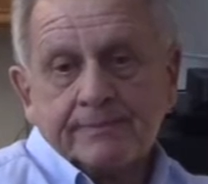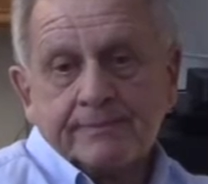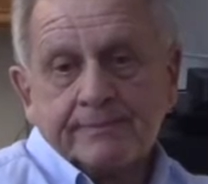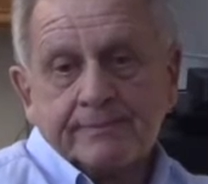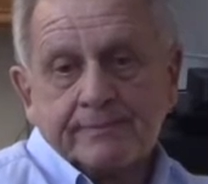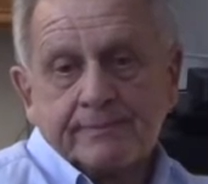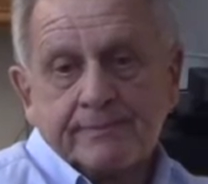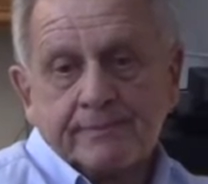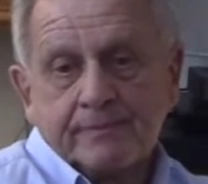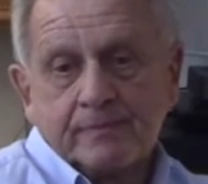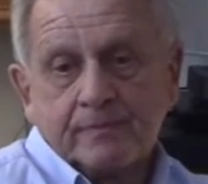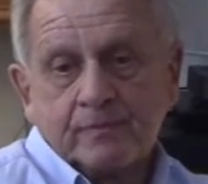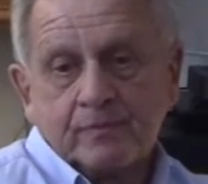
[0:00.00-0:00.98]

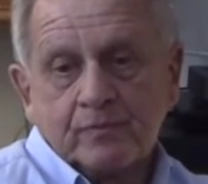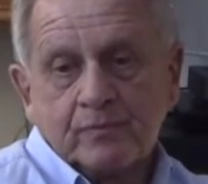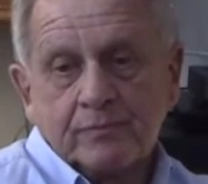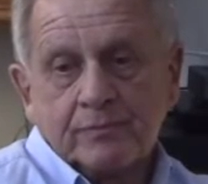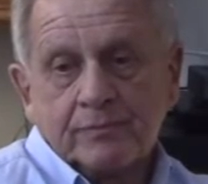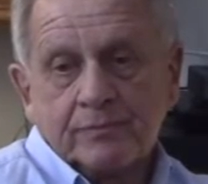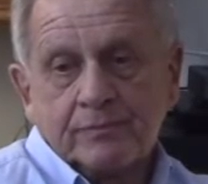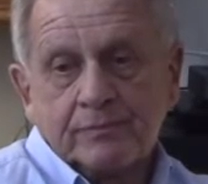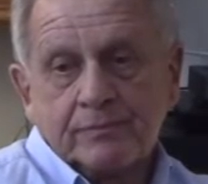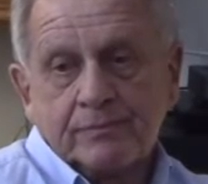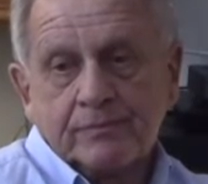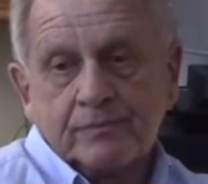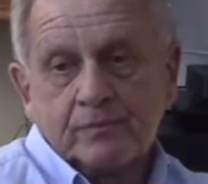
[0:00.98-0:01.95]

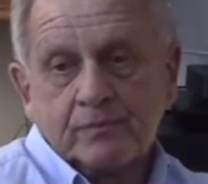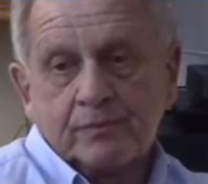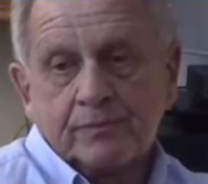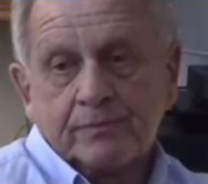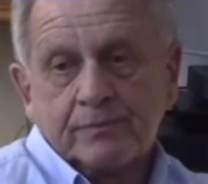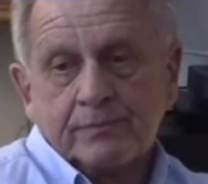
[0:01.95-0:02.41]
The person shown says nothing.